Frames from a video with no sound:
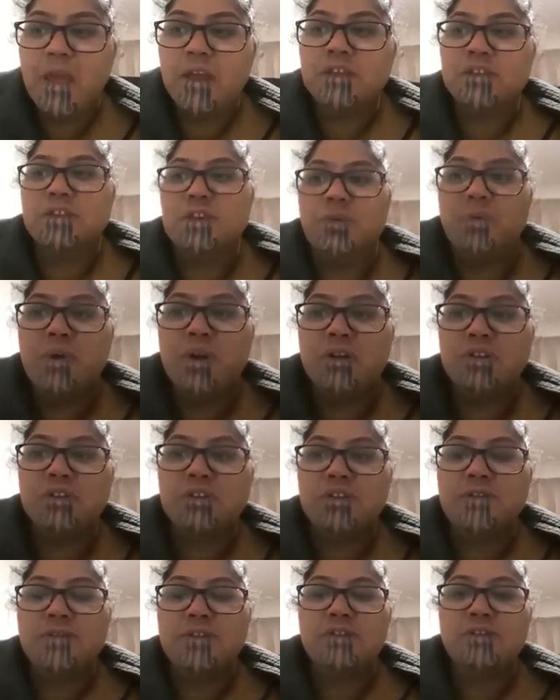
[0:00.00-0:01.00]
So one,
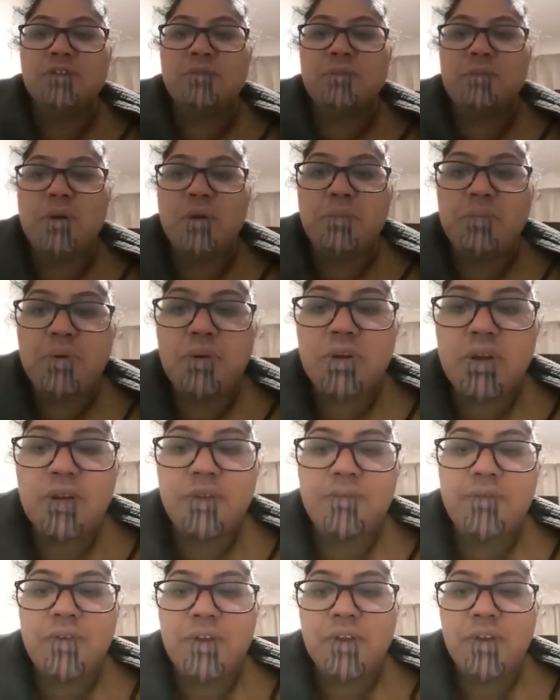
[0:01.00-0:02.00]
service of my
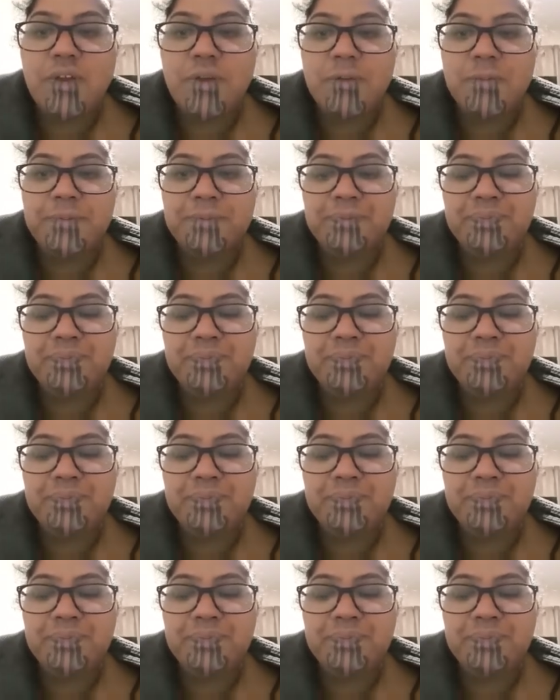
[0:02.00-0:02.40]
product photo.